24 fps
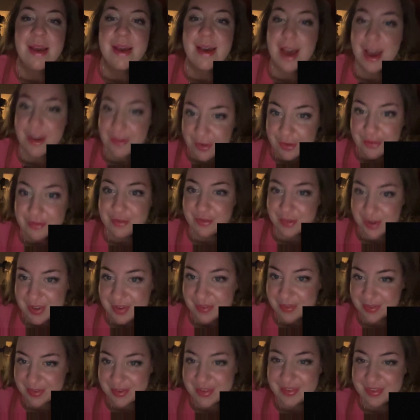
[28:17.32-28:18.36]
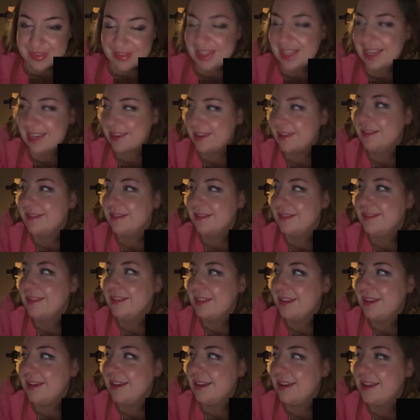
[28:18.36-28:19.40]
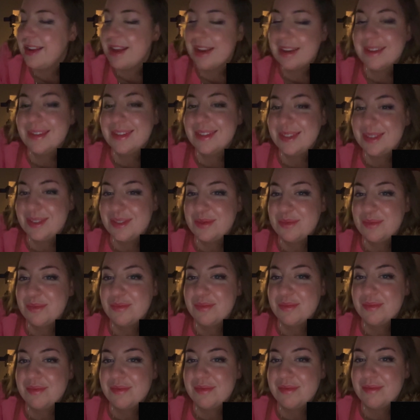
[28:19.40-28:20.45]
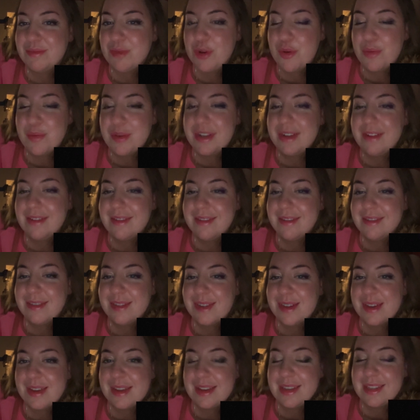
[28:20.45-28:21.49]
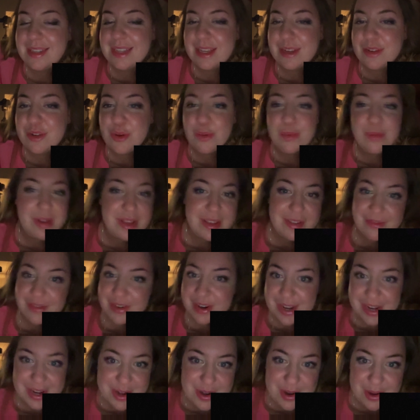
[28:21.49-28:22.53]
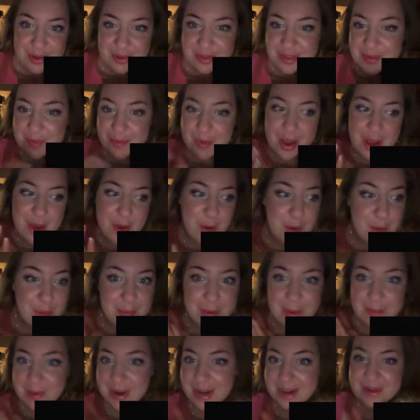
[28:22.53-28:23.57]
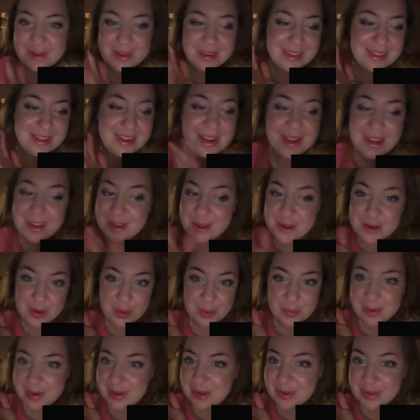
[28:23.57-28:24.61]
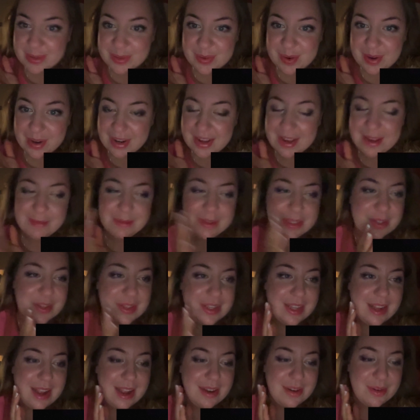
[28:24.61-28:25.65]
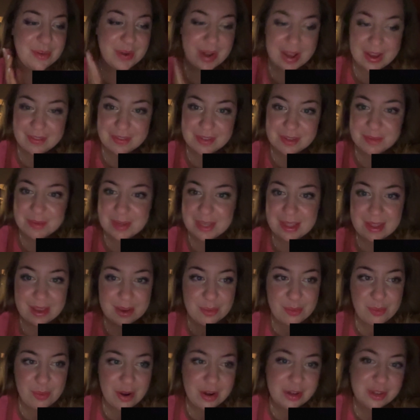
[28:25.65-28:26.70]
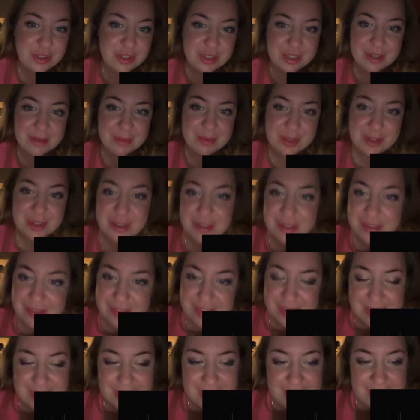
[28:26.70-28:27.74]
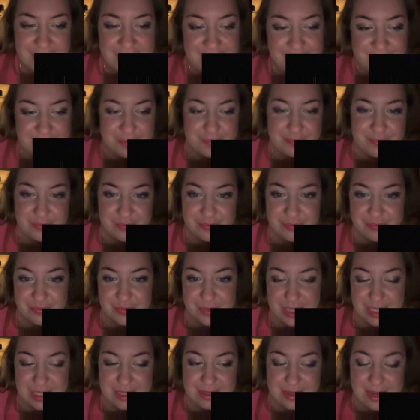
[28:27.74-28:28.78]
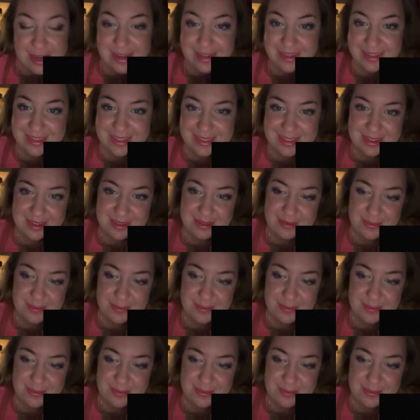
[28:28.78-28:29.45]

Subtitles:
I felt free for like a nice moment. It's like, nobody freaking knows. Am I home? Am I not? Nobody knows where I am, so then I don't have to be like watched and observed, and it's nice.